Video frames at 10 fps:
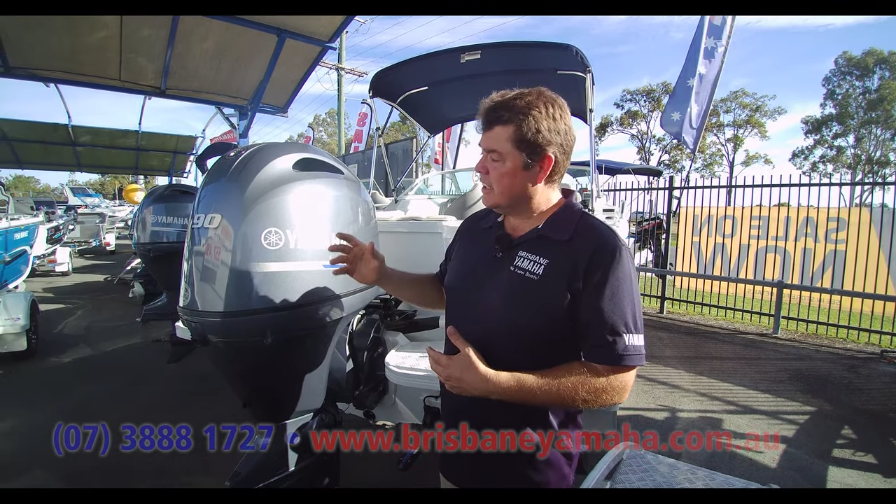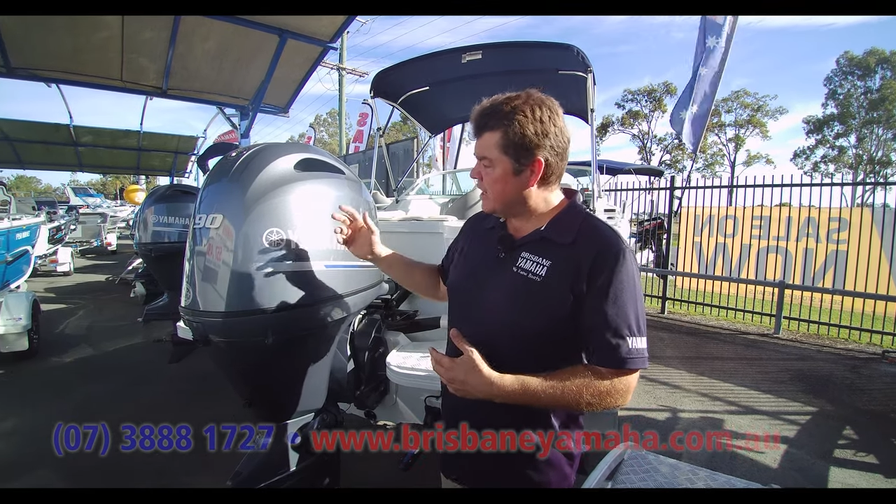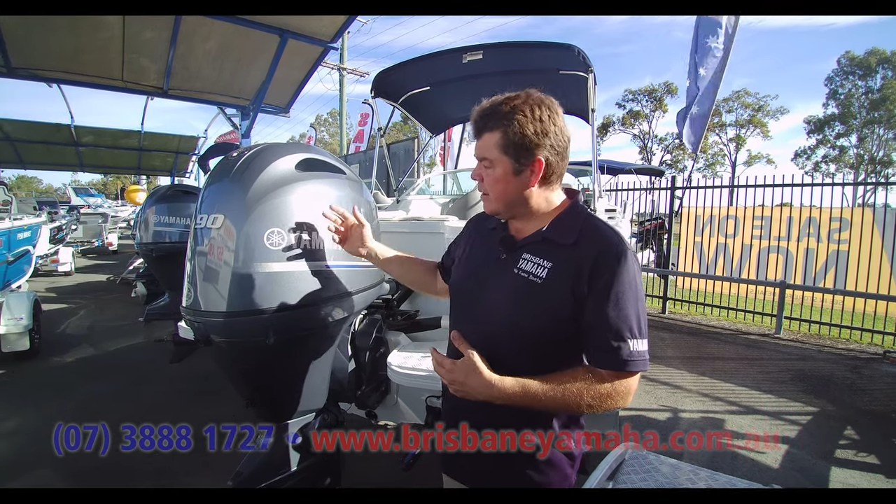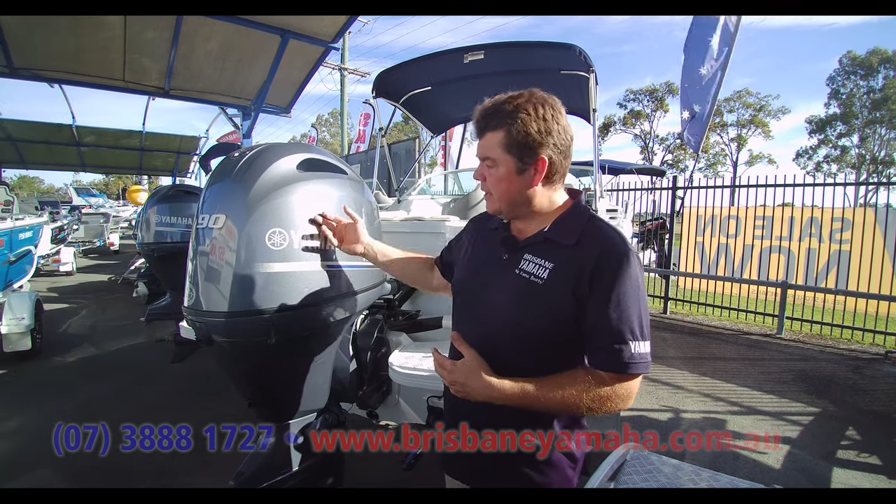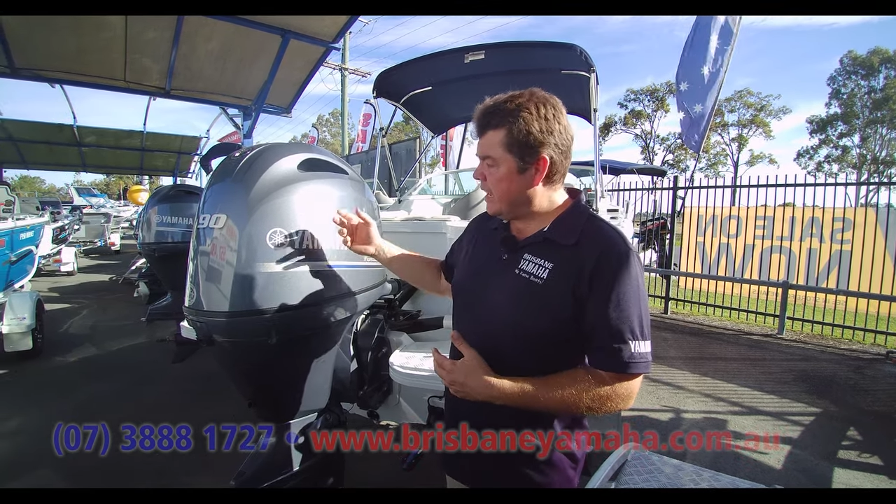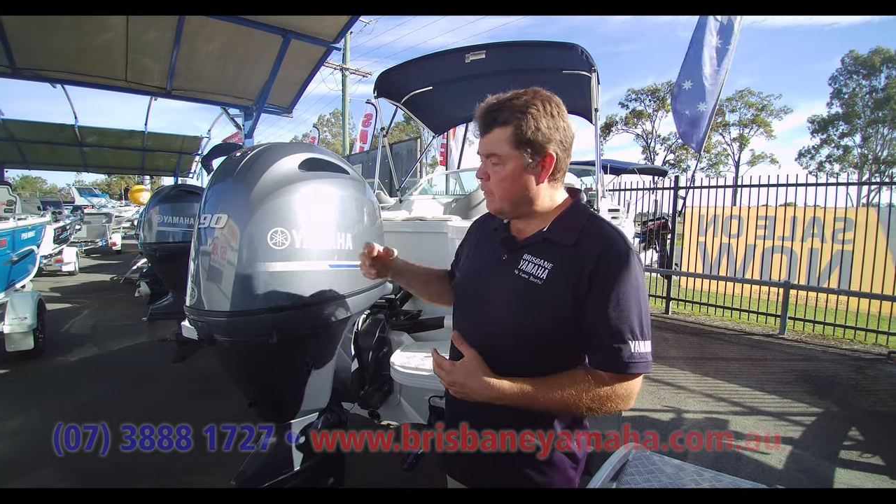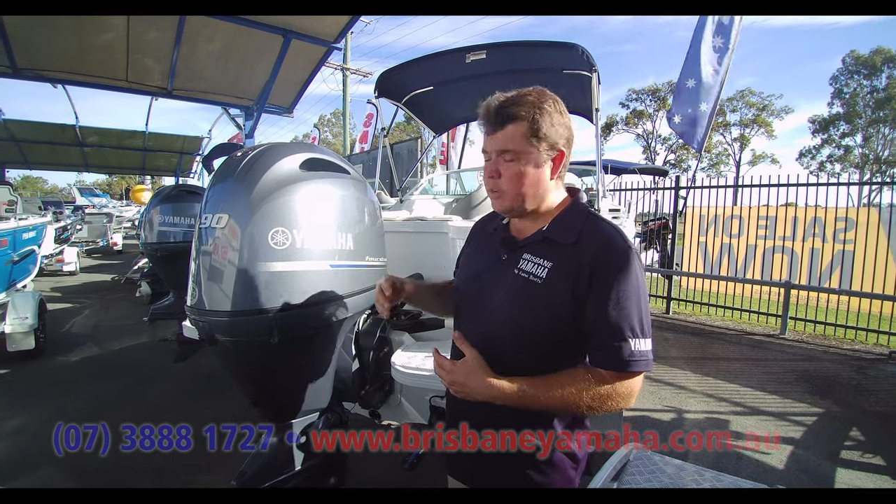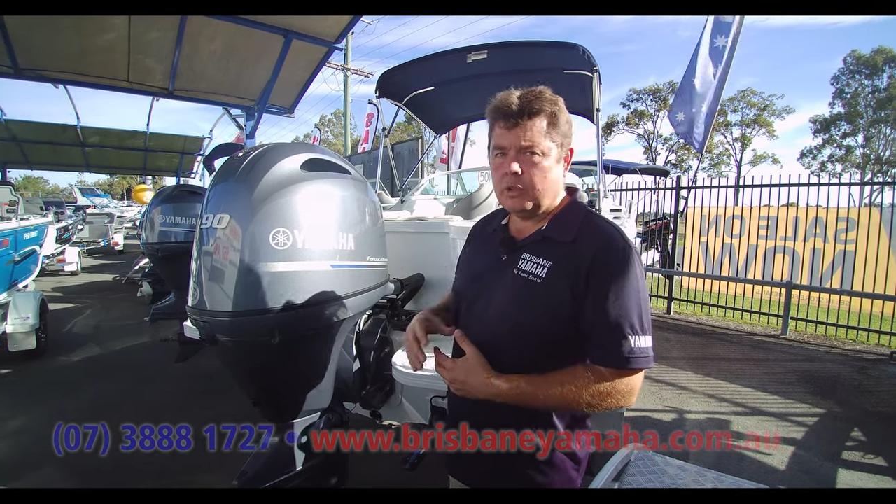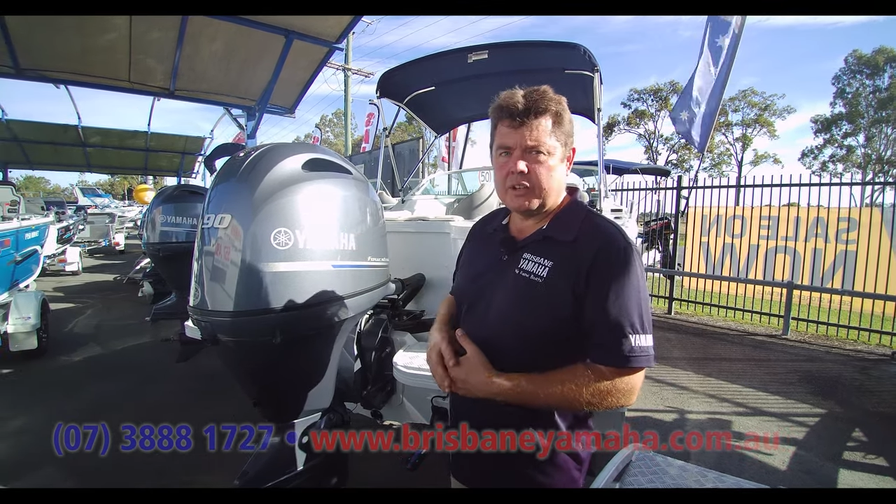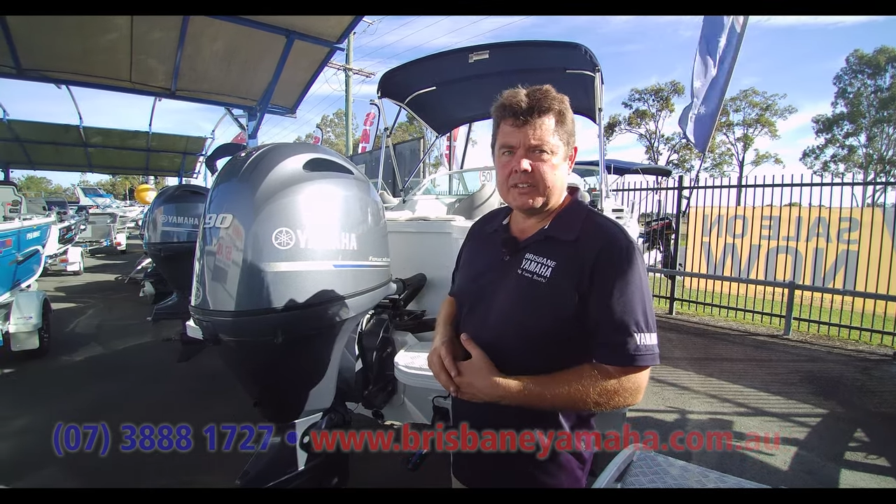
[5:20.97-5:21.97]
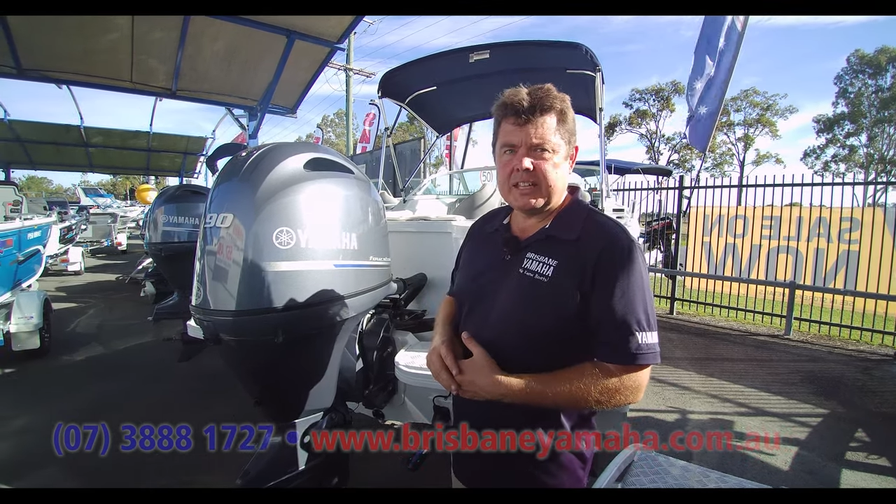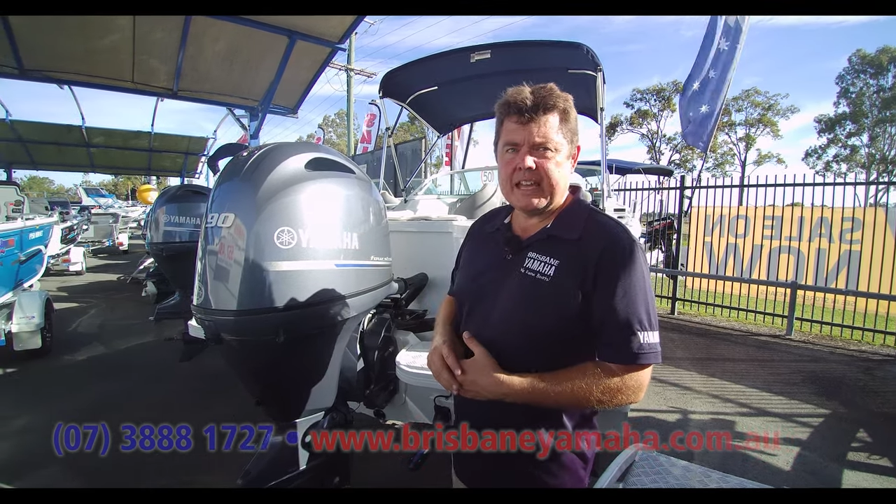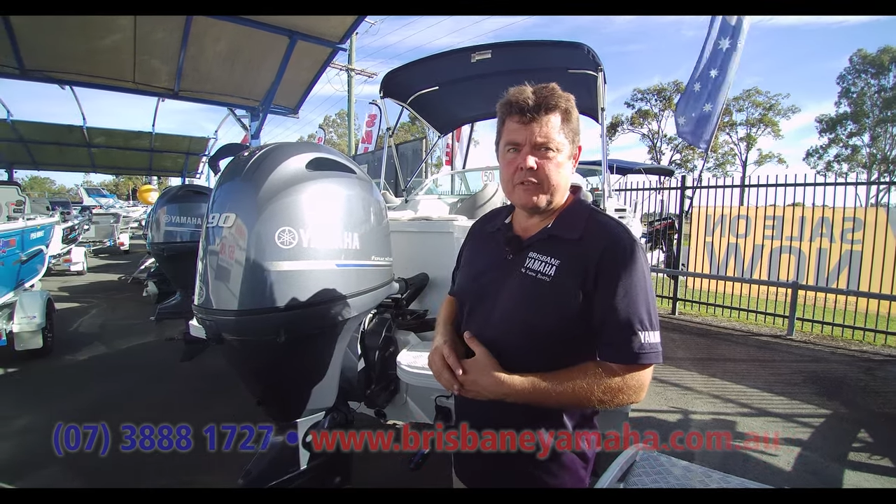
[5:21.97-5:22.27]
Come and have a look at the